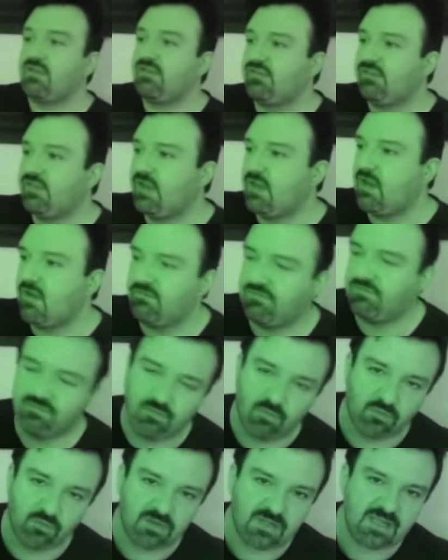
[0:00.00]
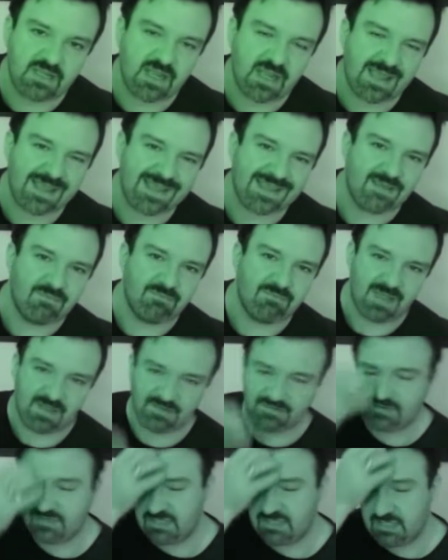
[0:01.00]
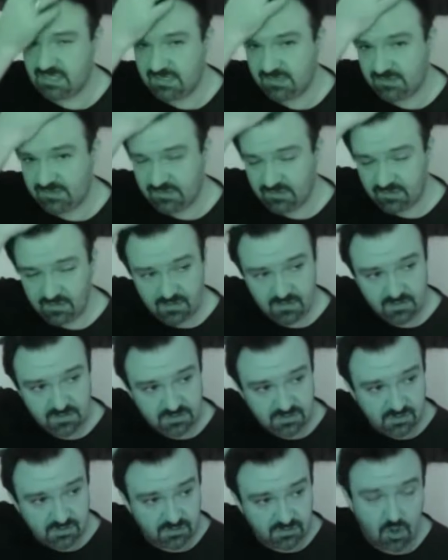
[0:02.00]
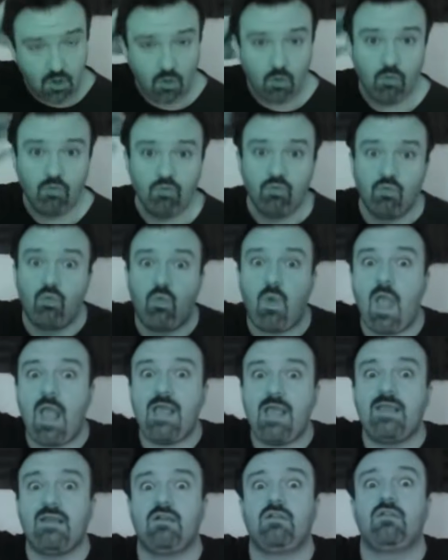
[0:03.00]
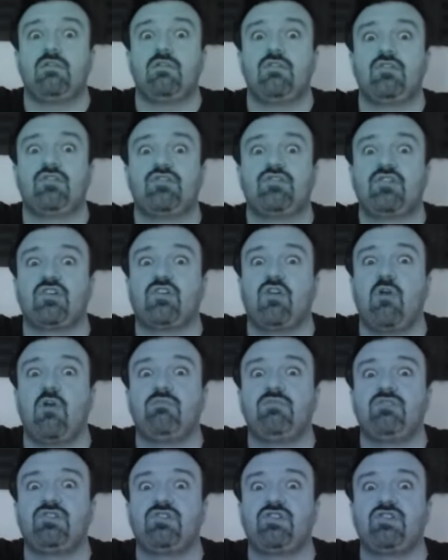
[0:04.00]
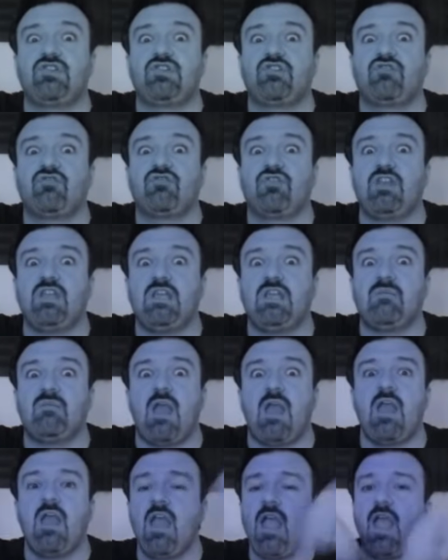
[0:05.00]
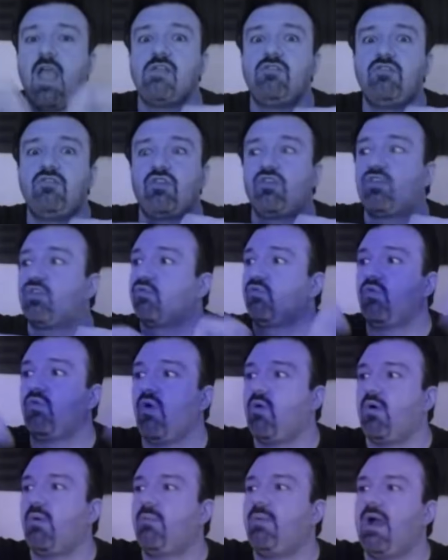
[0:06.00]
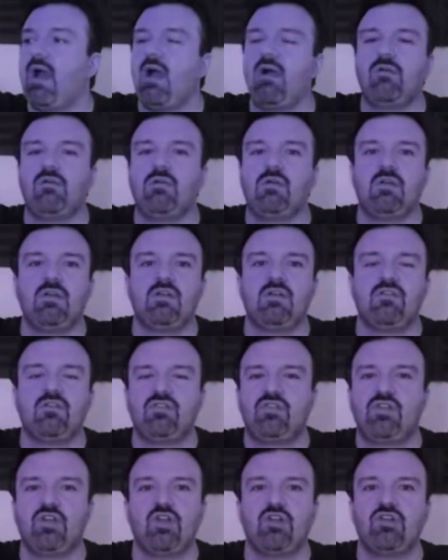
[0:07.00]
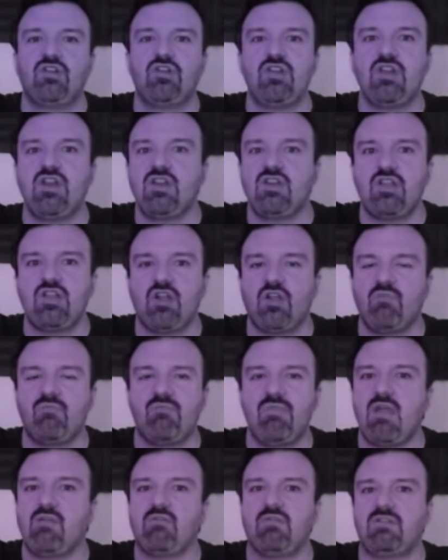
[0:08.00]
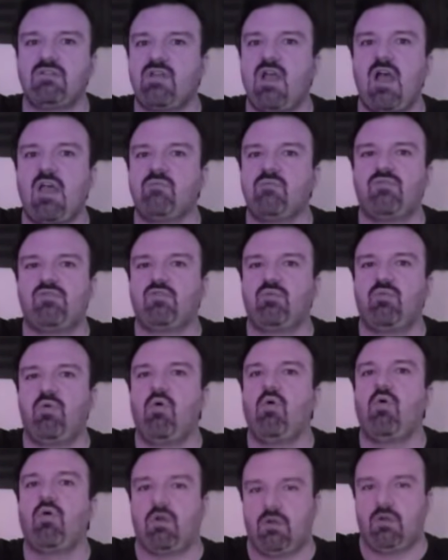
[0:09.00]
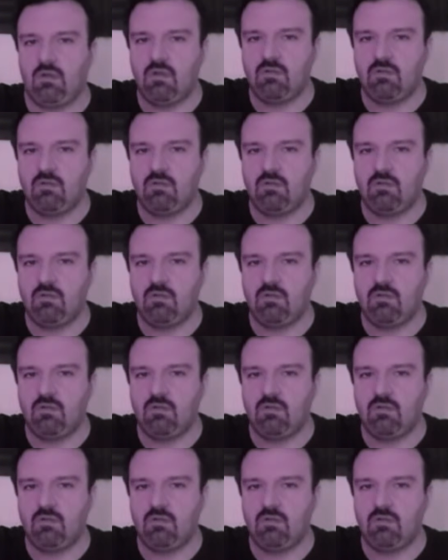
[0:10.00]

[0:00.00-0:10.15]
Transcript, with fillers: I sent out 48 messages to known whales to come to the stream and throw about their their maritime support,